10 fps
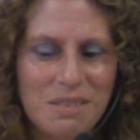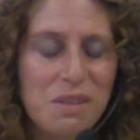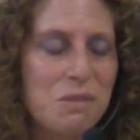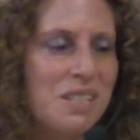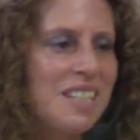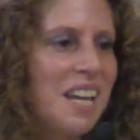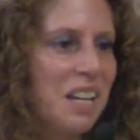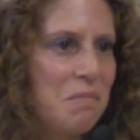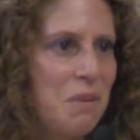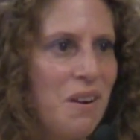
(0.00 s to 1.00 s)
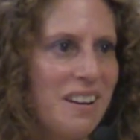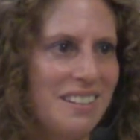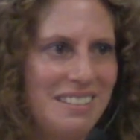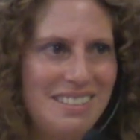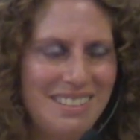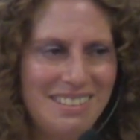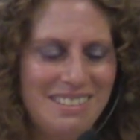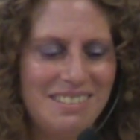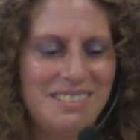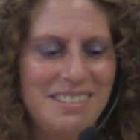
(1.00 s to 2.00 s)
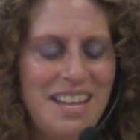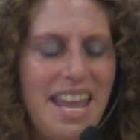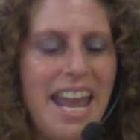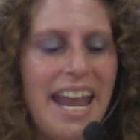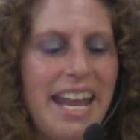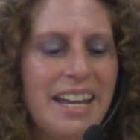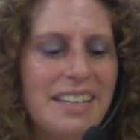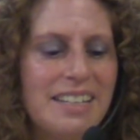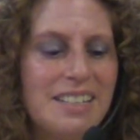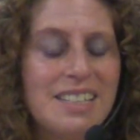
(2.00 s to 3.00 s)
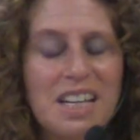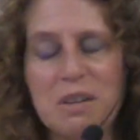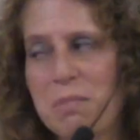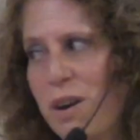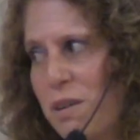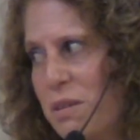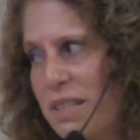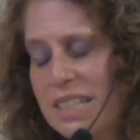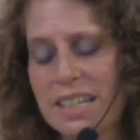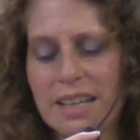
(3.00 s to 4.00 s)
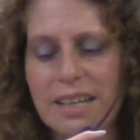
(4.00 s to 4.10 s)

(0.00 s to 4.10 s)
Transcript: Well, there was a second part, and the second part was